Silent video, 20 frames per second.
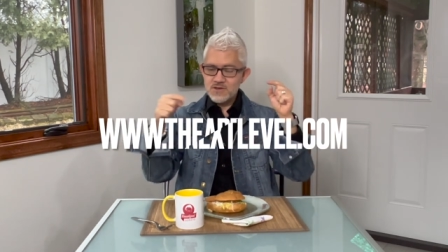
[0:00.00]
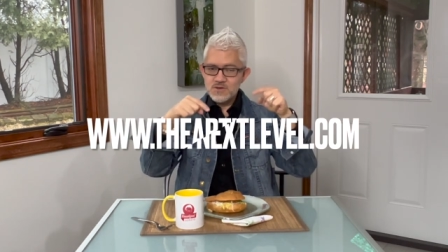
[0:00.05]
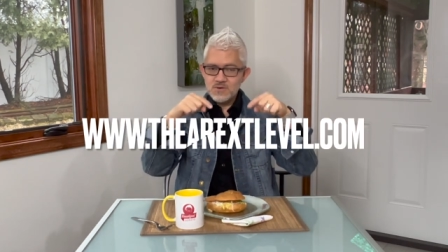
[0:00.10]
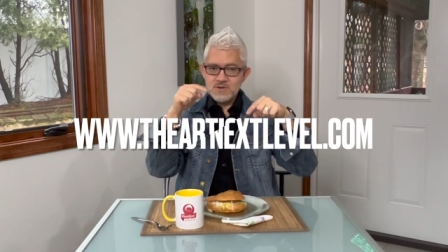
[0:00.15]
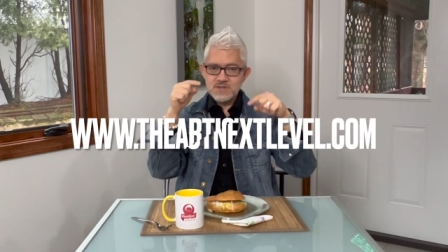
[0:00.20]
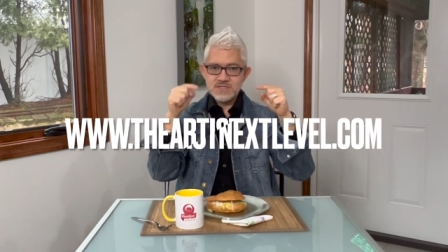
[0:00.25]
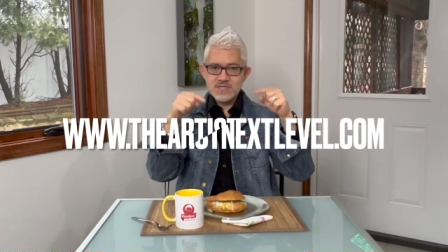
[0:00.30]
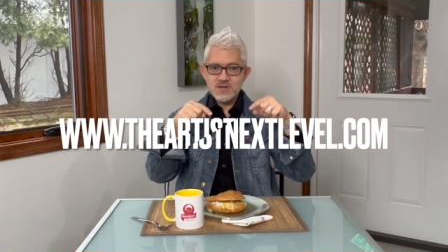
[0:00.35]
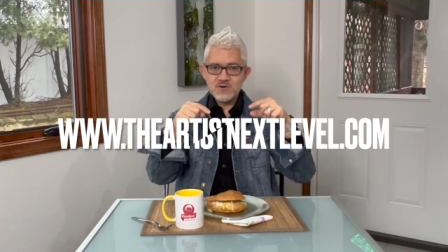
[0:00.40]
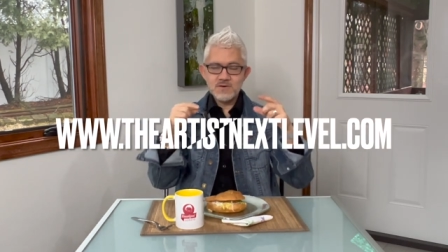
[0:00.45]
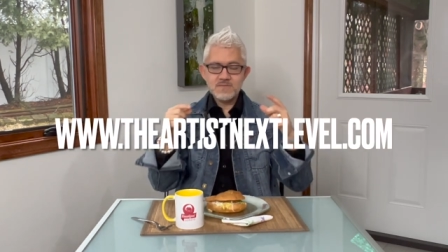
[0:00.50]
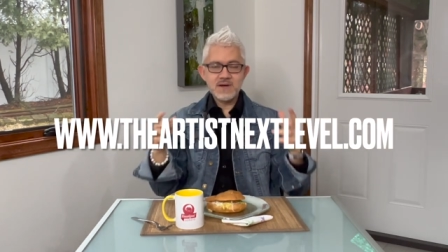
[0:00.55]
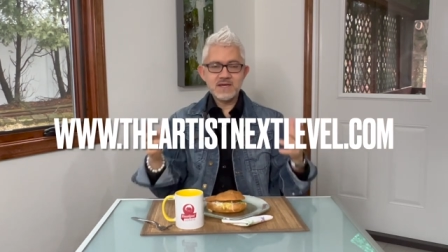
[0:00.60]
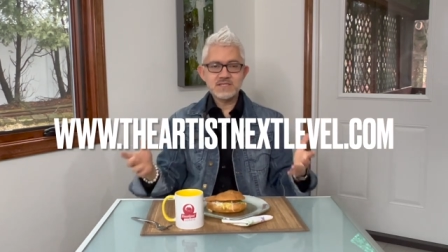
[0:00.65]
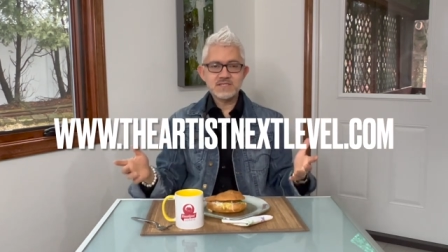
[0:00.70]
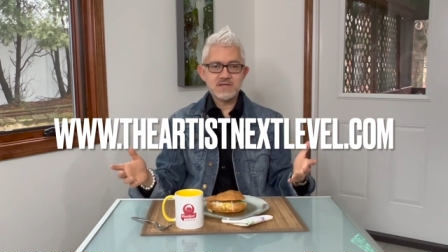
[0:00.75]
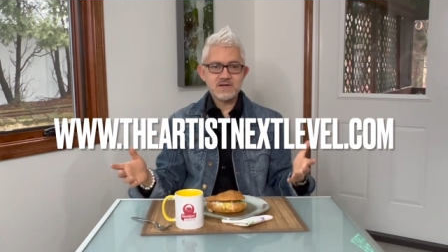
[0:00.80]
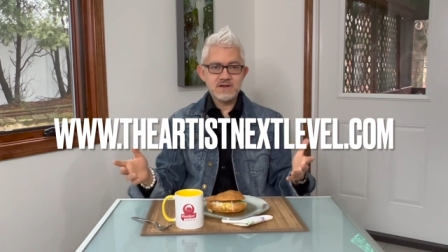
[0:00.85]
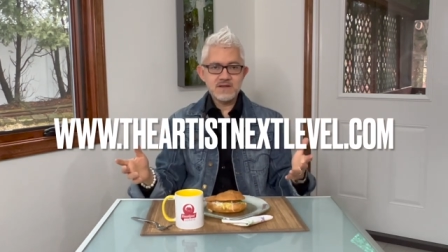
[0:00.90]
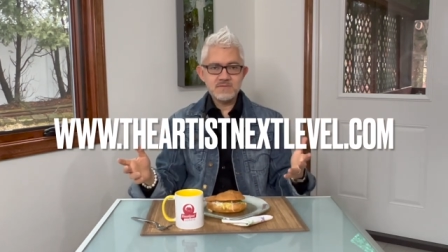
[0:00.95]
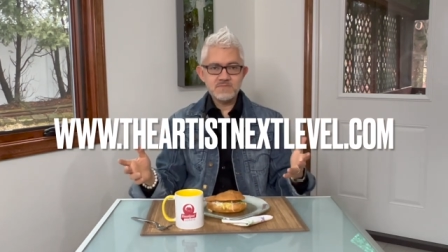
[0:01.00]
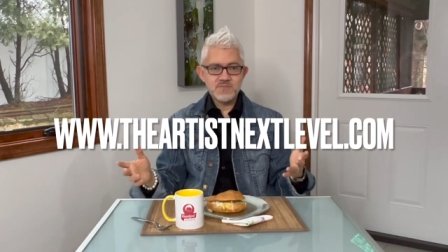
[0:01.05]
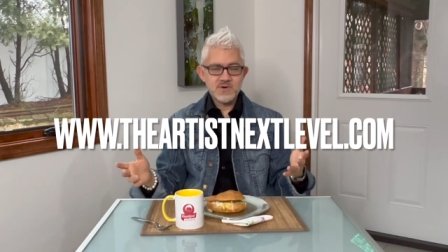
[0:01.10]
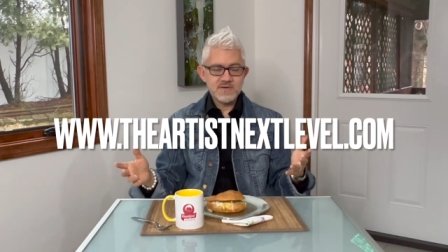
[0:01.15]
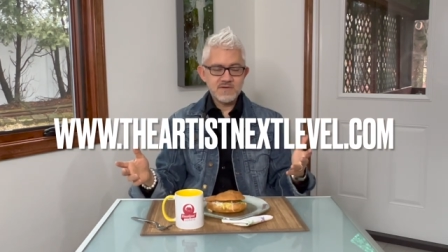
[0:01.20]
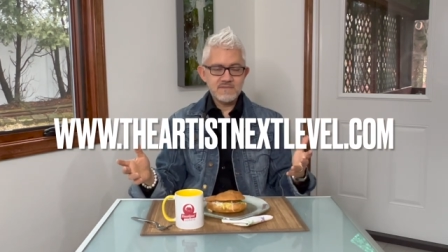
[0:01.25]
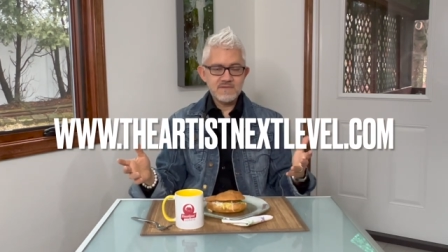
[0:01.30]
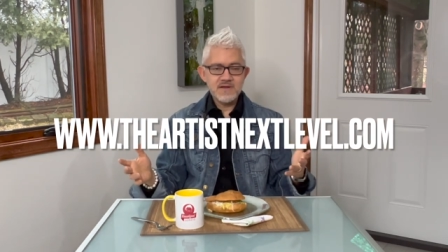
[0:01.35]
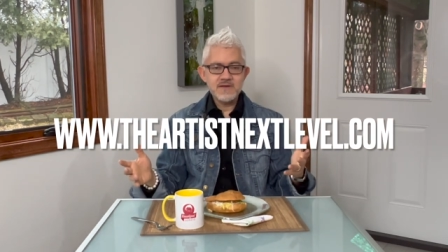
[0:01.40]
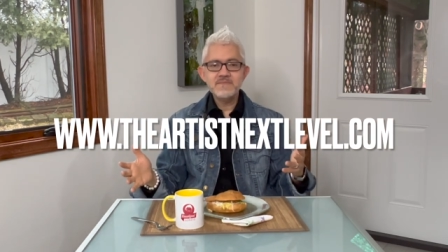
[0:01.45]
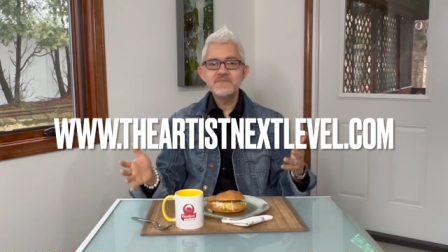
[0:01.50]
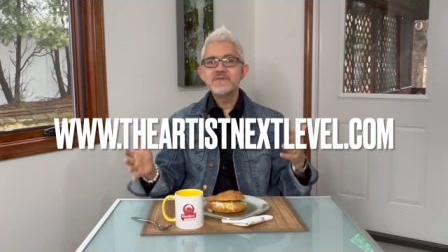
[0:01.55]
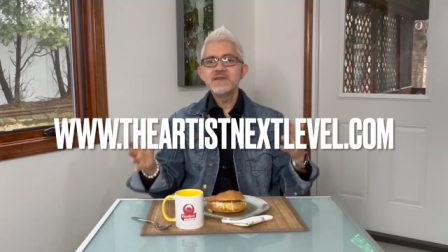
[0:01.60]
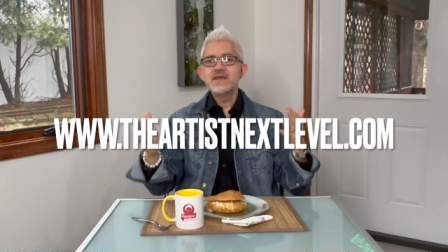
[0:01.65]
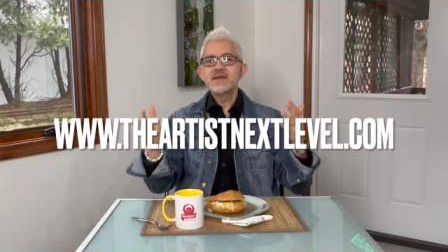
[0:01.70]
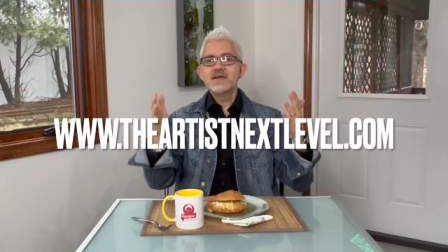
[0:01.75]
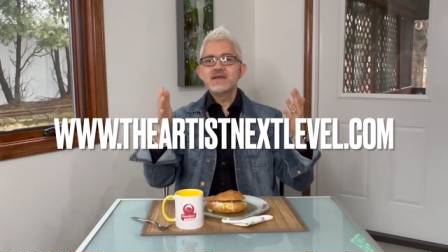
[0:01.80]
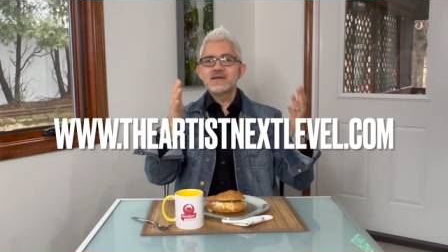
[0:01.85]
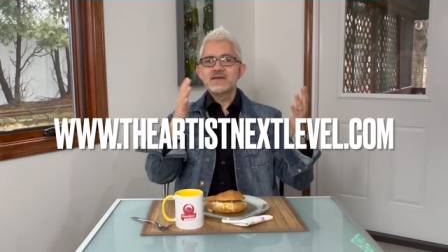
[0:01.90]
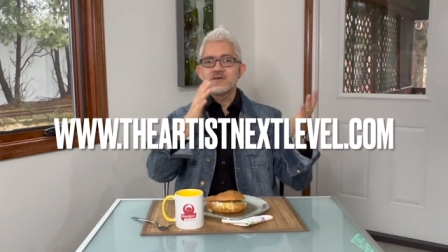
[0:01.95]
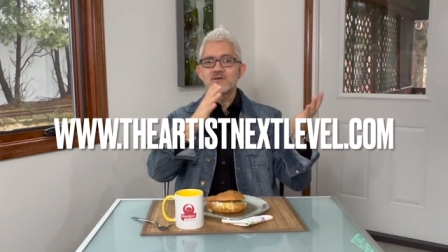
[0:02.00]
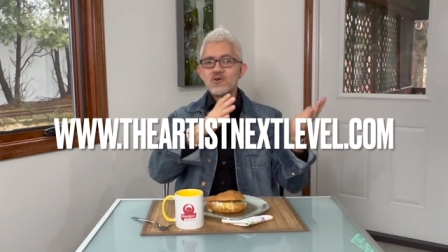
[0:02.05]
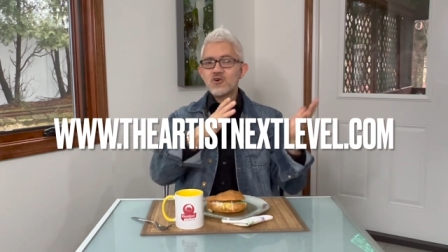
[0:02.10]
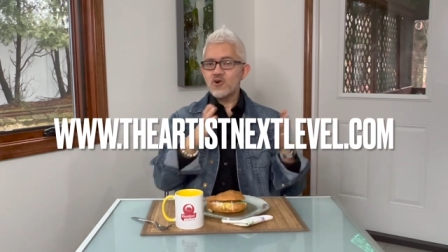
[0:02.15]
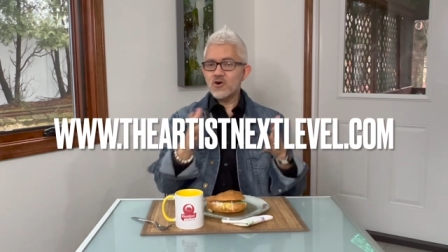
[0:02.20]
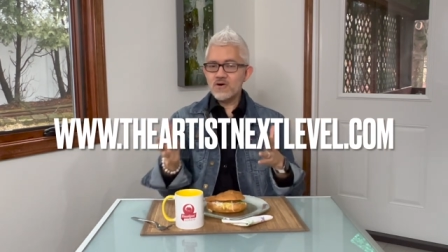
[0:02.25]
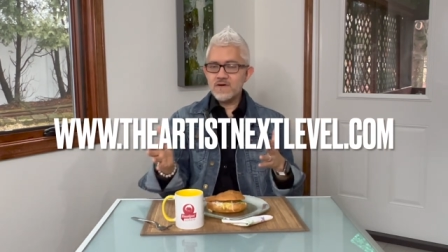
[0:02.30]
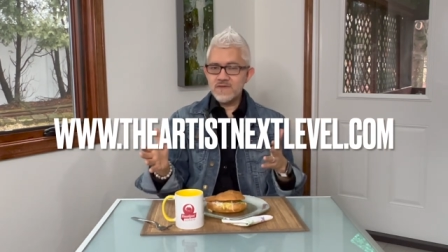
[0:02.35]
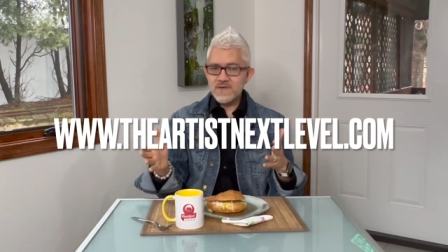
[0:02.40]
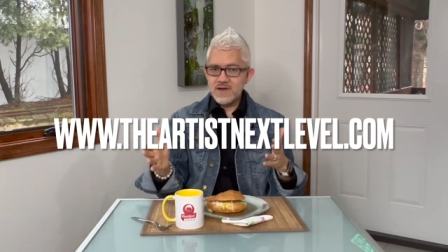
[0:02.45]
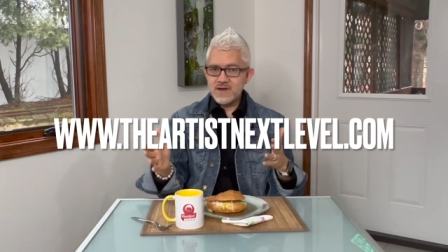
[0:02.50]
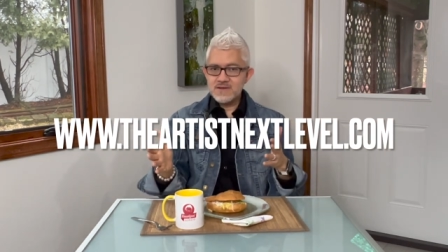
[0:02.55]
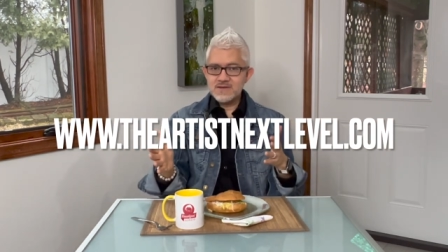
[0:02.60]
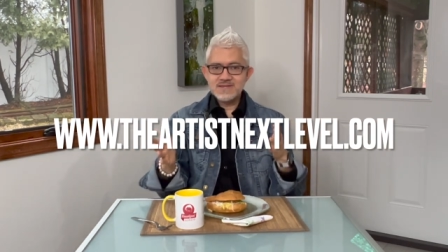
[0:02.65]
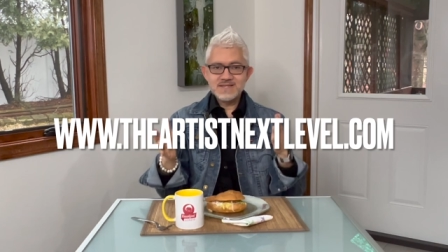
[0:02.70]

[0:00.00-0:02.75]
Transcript: You'll see it on my screen probably. Go there,